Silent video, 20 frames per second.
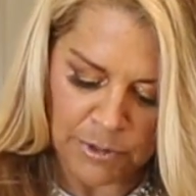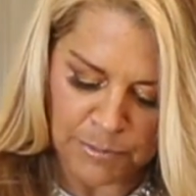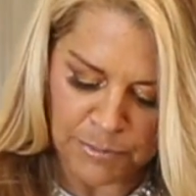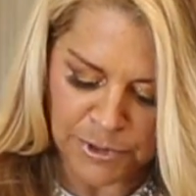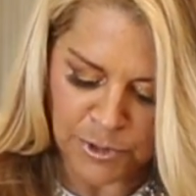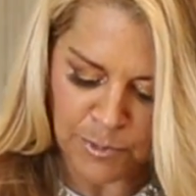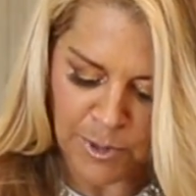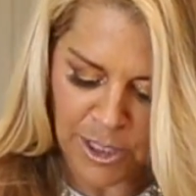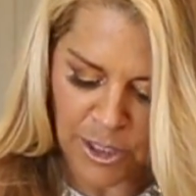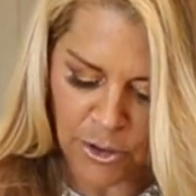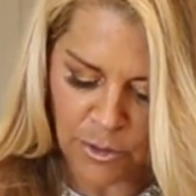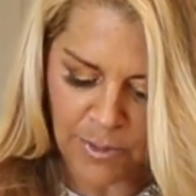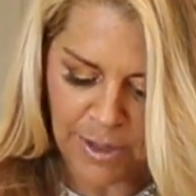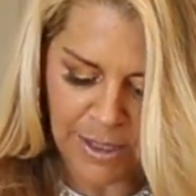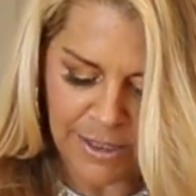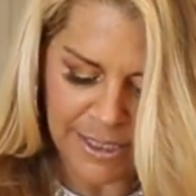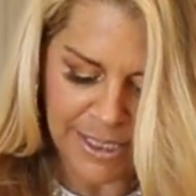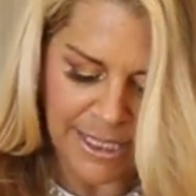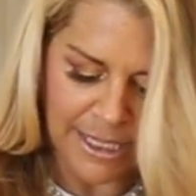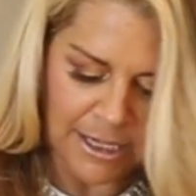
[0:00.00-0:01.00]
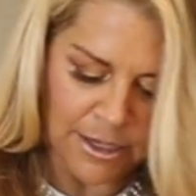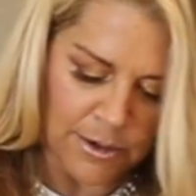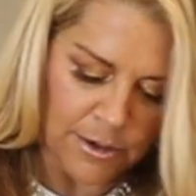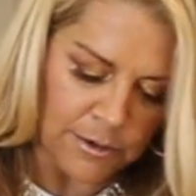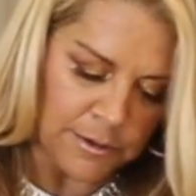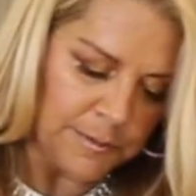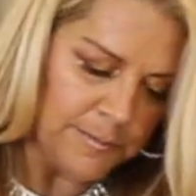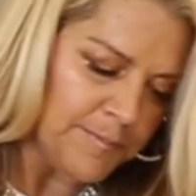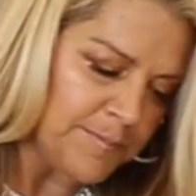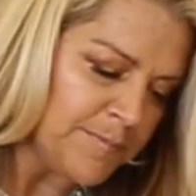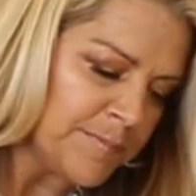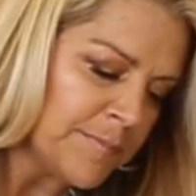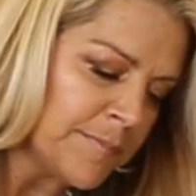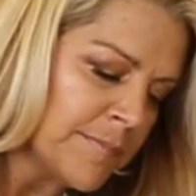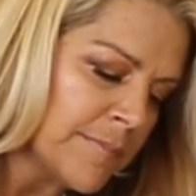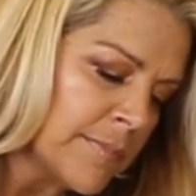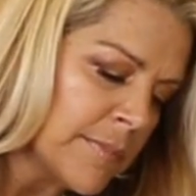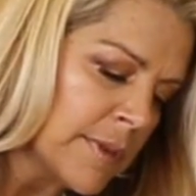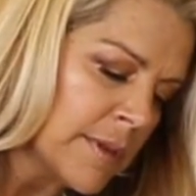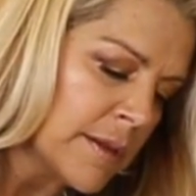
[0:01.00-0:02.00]
We spread it around here.
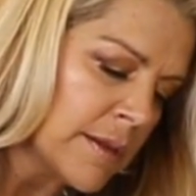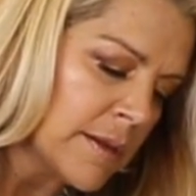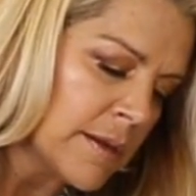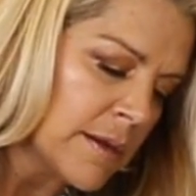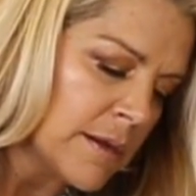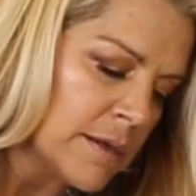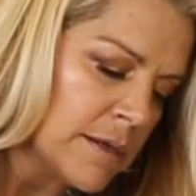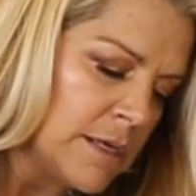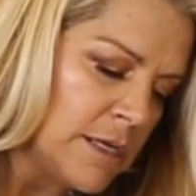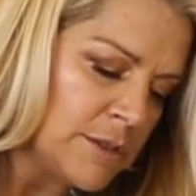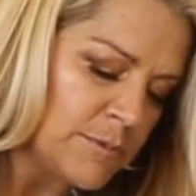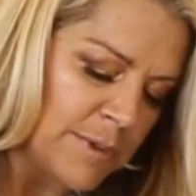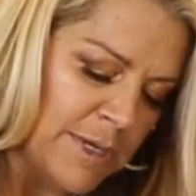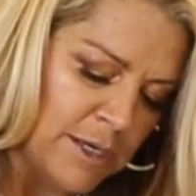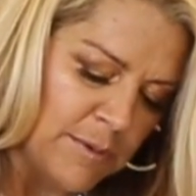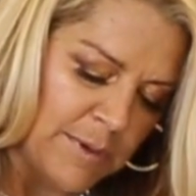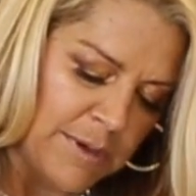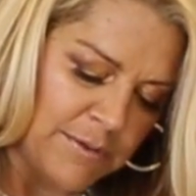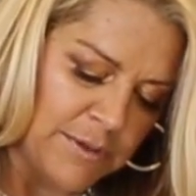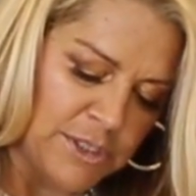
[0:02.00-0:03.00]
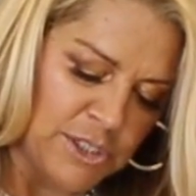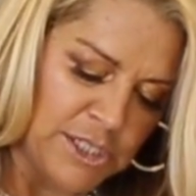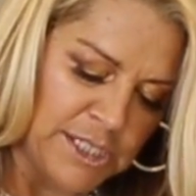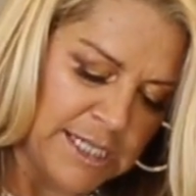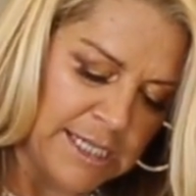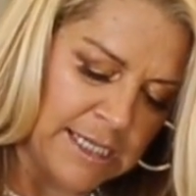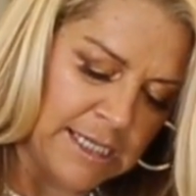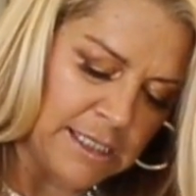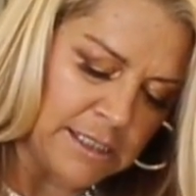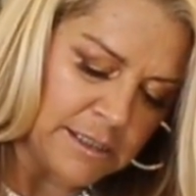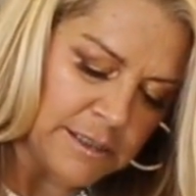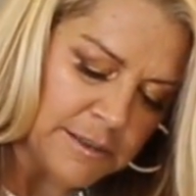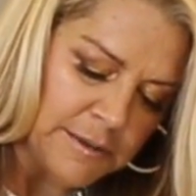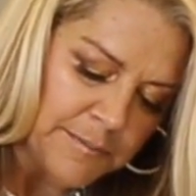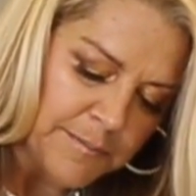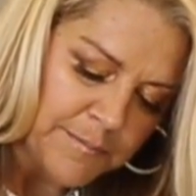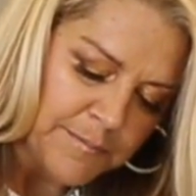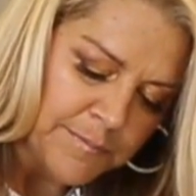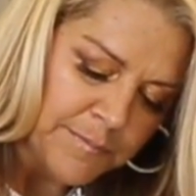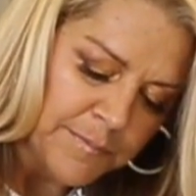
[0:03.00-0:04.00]
We spread it around the cheese.
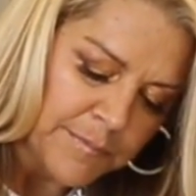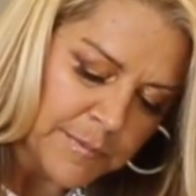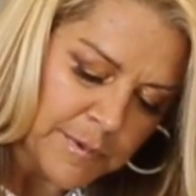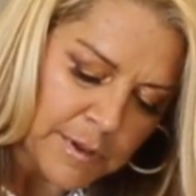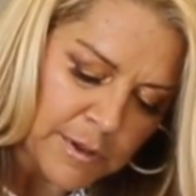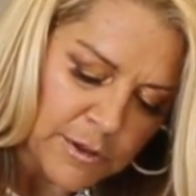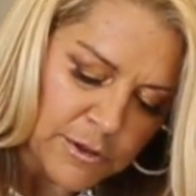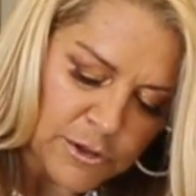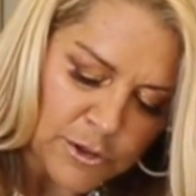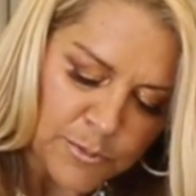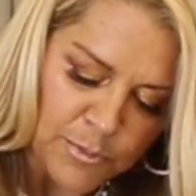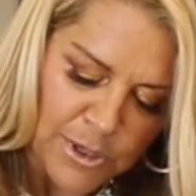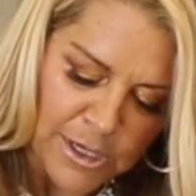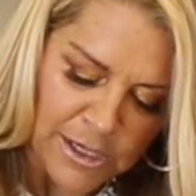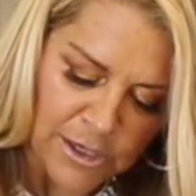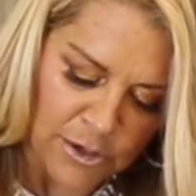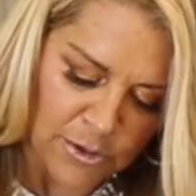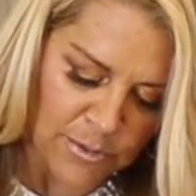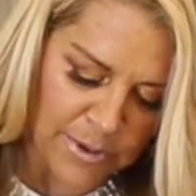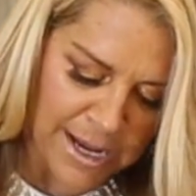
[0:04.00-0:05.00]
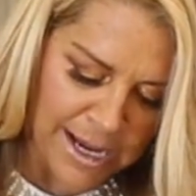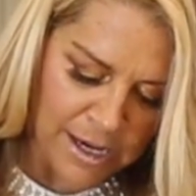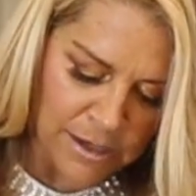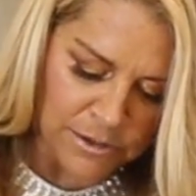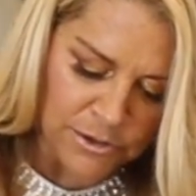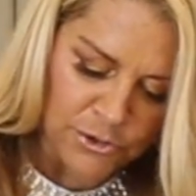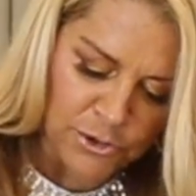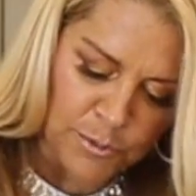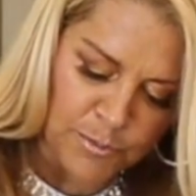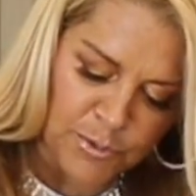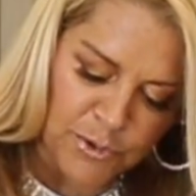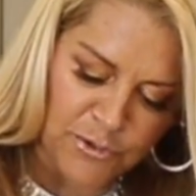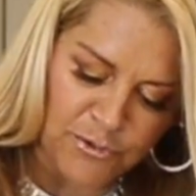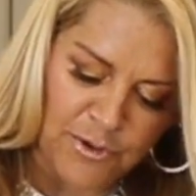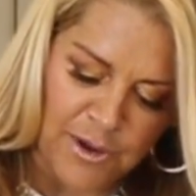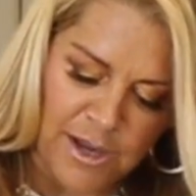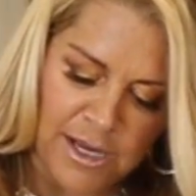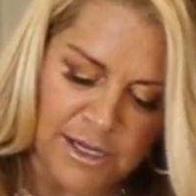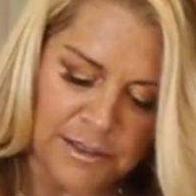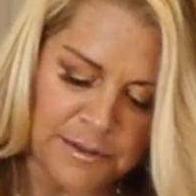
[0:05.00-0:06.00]
Spread it around, super
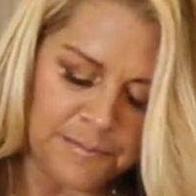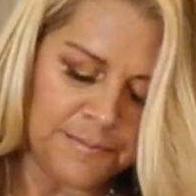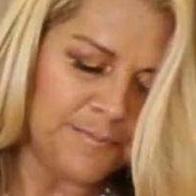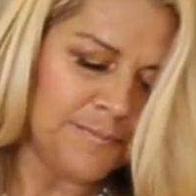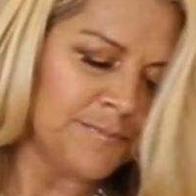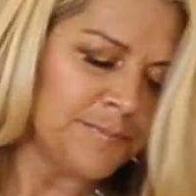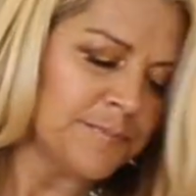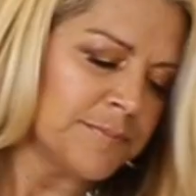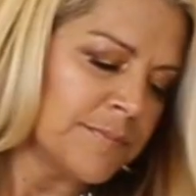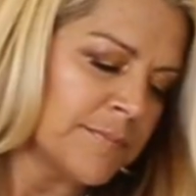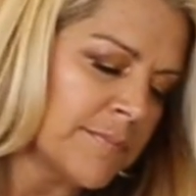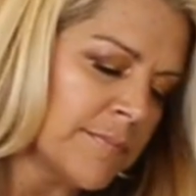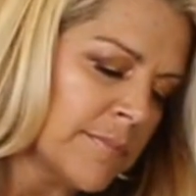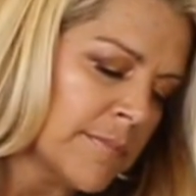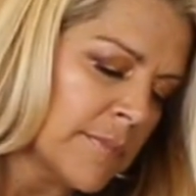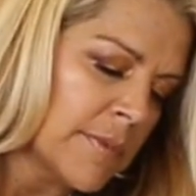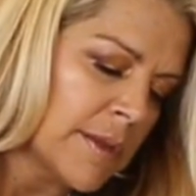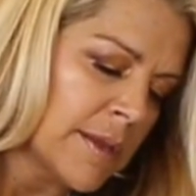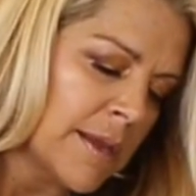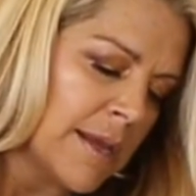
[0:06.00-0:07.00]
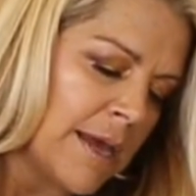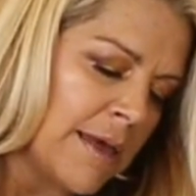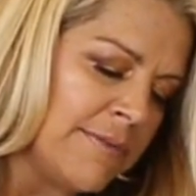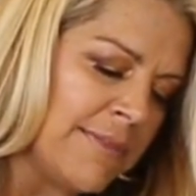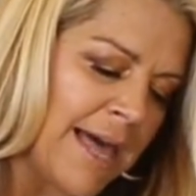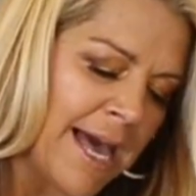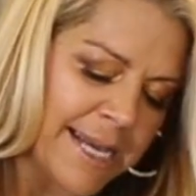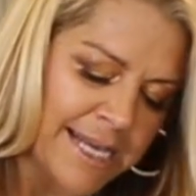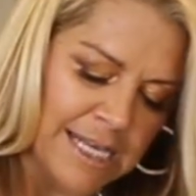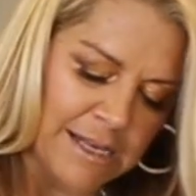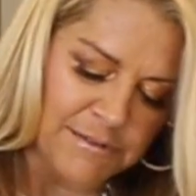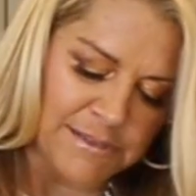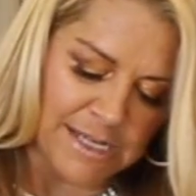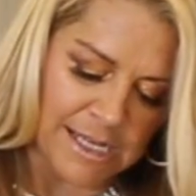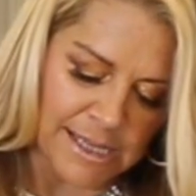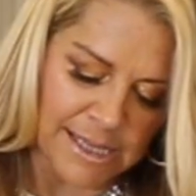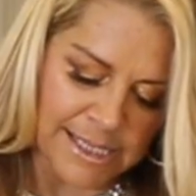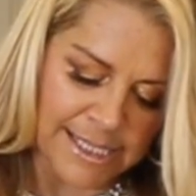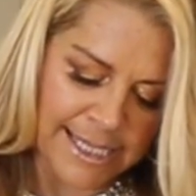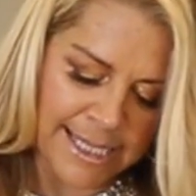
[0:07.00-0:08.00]
fun. And that gives it
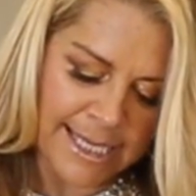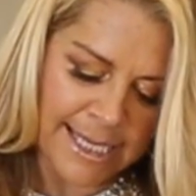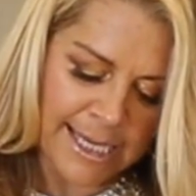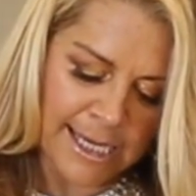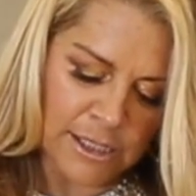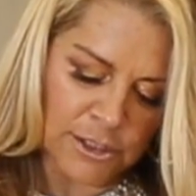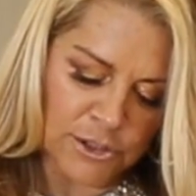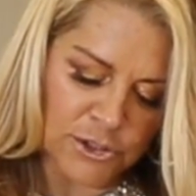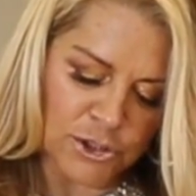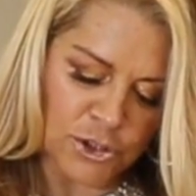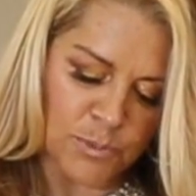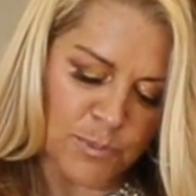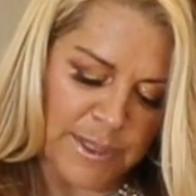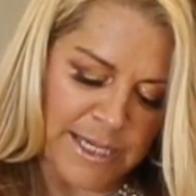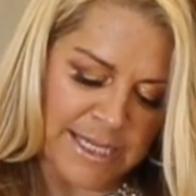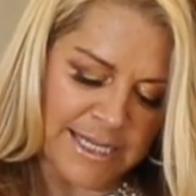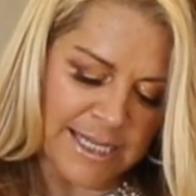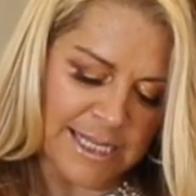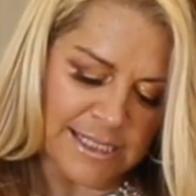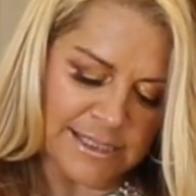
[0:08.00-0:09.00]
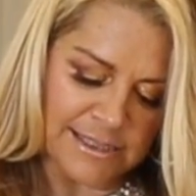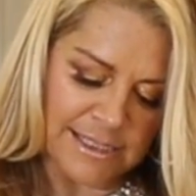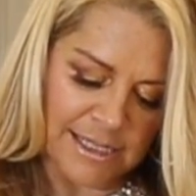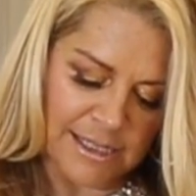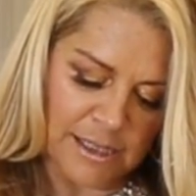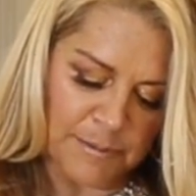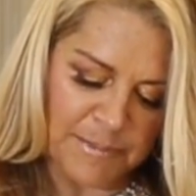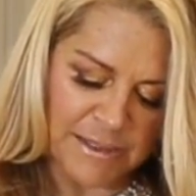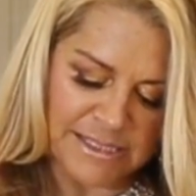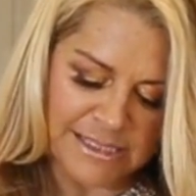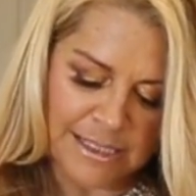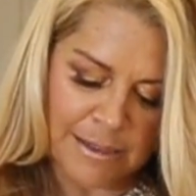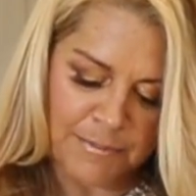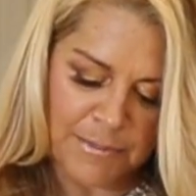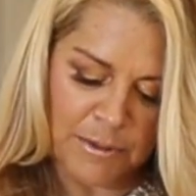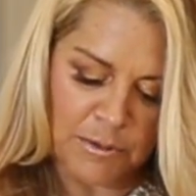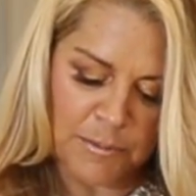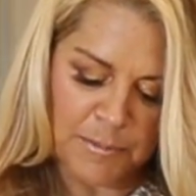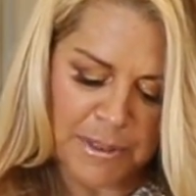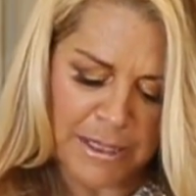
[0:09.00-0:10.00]
a little sweetness and a little bit,
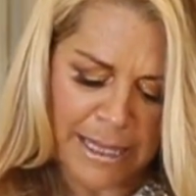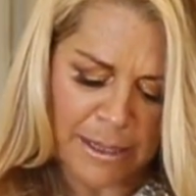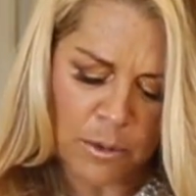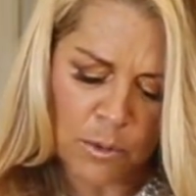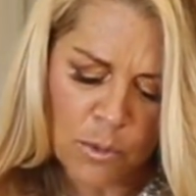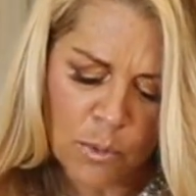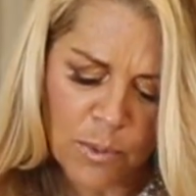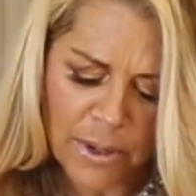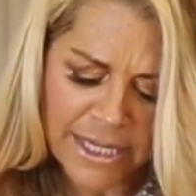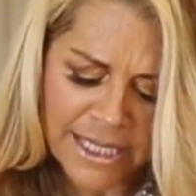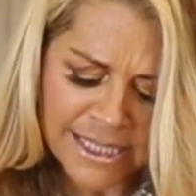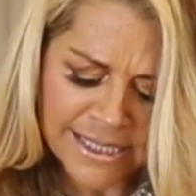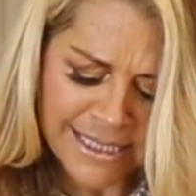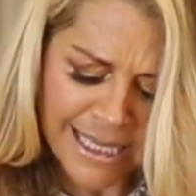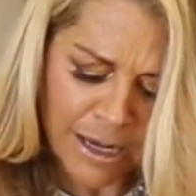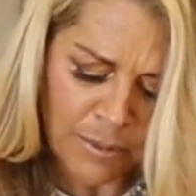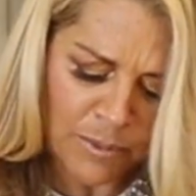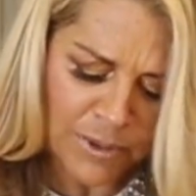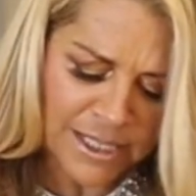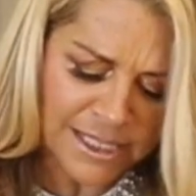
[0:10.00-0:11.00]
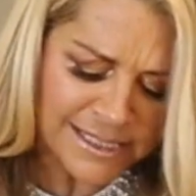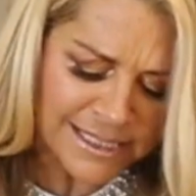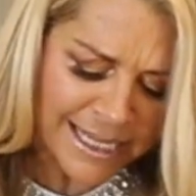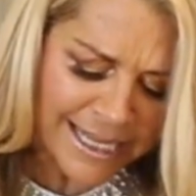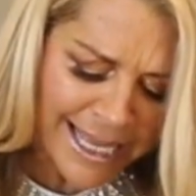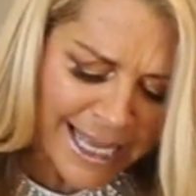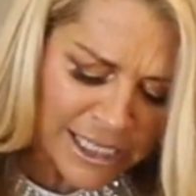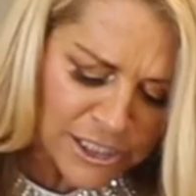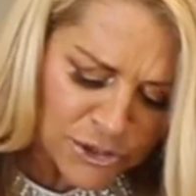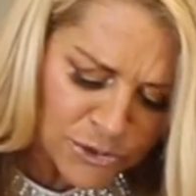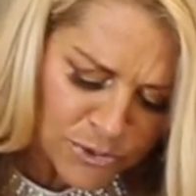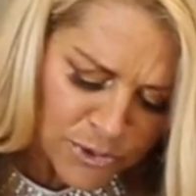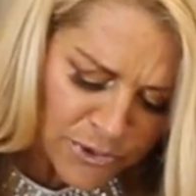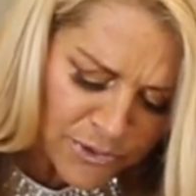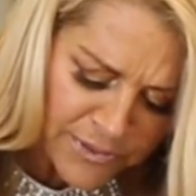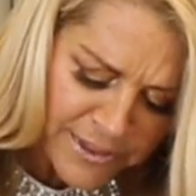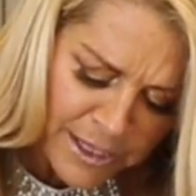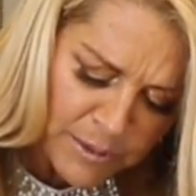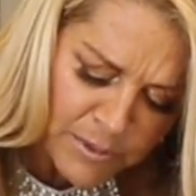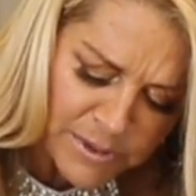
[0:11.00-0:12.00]
somebody will be like, oh, what is that? What is that extra
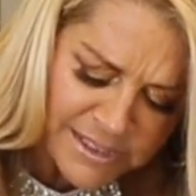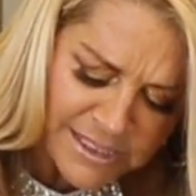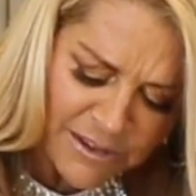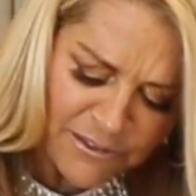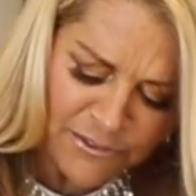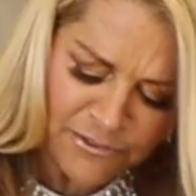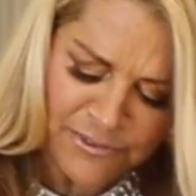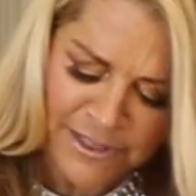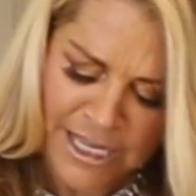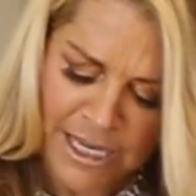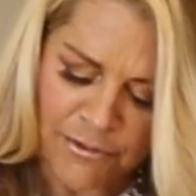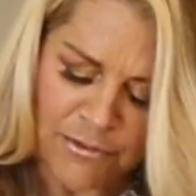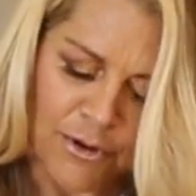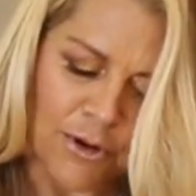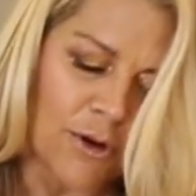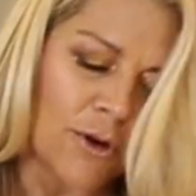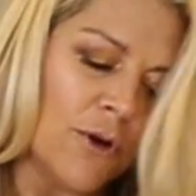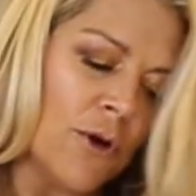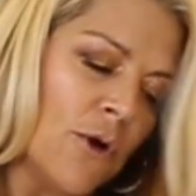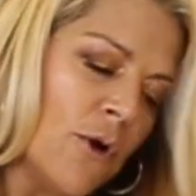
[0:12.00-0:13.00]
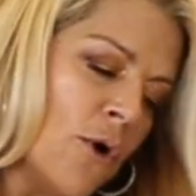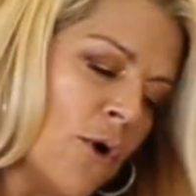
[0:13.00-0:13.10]
thing? What's that flavor?